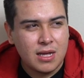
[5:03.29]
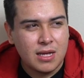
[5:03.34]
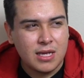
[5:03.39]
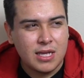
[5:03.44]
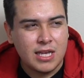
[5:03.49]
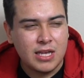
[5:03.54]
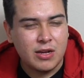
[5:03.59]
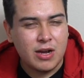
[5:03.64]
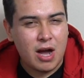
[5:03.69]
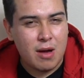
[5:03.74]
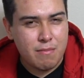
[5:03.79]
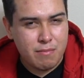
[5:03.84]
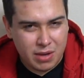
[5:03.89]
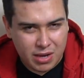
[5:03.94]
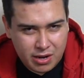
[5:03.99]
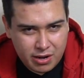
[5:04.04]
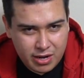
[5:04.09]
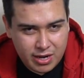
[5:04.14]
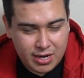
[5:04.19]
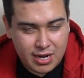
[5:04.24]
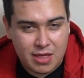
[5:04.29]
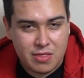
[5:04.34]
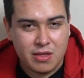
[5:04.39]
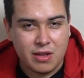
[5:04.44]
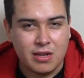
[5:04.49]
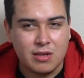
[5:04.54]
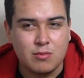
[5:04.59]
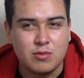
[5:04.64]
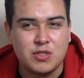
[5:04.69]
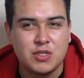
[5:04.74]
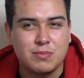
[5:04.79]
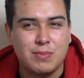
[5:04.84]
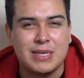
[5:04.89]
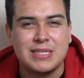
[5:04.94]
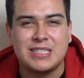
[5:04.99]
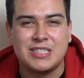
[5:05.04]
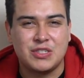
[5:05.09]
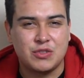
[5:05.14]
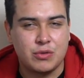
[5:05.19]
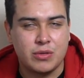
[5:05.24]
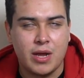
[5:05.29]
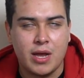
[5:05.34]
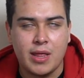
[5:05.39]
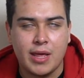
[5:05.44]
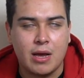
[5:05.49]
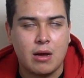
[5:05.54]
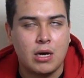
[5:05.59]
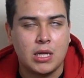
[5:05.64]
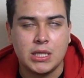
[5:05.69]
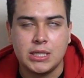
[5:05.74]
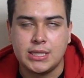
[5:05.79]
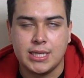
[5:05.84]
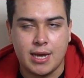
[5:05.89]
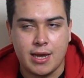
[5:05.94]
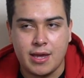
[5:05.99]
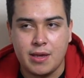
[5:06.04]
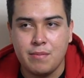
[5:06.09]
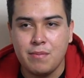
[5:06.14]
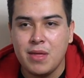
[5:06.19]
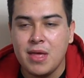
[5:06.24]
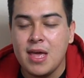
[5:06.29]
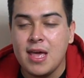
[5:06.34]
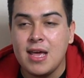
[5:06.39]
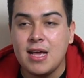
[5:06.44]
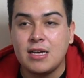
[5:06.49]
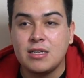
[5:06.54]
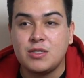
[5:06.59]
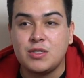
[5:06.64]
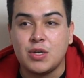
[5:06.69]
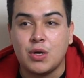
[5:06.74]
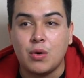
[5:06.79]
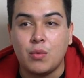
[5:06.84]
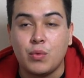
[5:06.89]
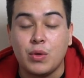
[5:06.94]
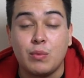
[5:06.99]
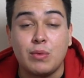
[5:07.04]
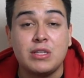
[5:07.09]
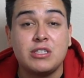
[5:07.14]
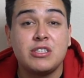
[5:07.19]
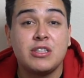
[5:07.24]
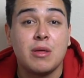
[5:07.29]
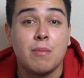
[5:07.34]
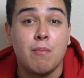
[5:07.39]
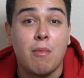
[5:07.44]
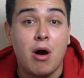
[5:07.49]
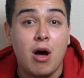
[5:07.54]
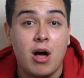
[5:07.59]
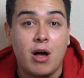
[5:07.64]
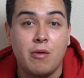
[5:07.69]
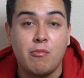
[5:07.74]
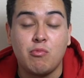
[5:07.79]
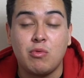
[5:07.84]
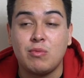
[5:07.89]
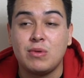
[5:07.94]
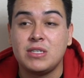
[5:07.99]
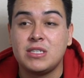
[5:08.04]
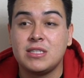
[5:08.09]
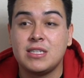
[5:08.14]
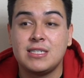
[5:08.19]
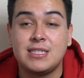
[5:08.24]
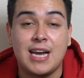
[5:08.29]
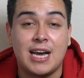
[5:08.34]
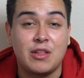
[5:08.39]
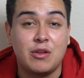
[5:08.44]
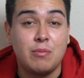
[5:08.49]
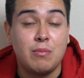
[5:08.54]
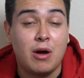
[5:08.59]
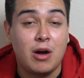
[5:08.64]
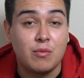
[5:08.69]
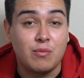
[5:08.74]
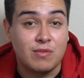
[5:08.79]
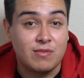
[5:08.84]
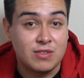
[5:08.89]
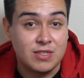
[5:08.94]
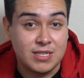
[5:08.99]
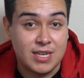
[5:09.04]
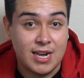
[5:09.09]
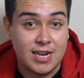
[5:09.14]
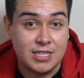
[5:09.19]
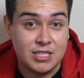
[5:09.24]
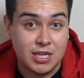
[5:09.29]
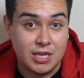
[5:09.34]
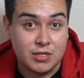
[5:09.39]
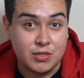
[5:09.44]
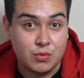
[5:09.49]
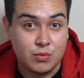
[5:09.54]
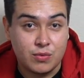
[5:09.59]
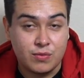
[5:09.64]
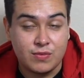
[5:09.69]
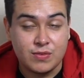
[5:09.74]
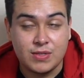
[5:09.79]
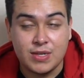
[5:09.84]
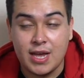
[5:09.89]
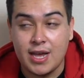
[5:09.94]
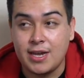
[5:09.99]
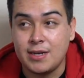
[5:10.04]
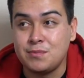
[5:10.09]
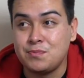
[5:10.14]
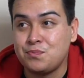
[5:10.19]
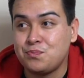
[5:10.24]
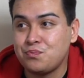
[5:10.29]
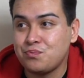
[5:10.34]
He got married, and then it was just my sister and I like all the time. So we went to the mall. We went to the Tyler Mall in Riverside. Shout out to Riverside.